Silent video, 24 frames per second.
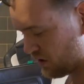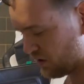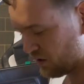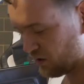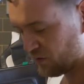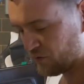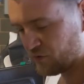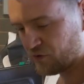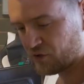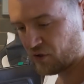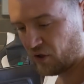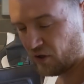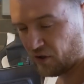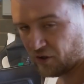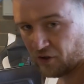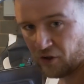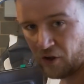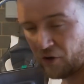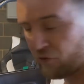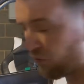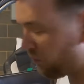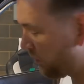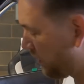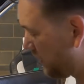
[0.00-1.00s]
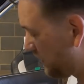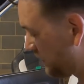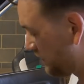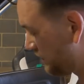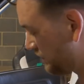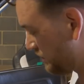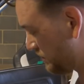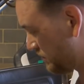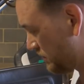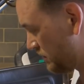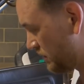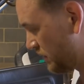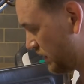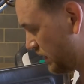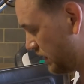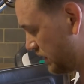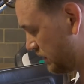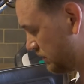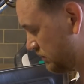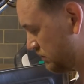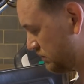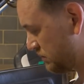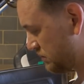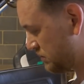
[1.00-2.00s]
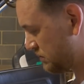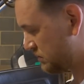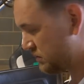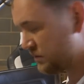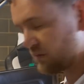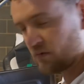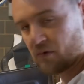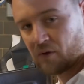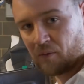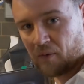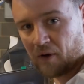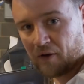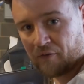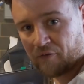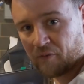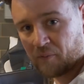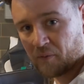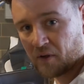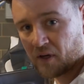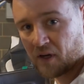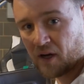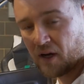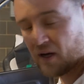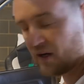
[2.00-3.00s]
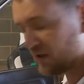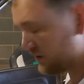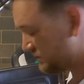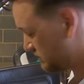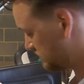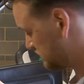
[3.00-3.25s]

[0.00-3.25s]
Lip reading: You just got an earth wire and then the wire from the car.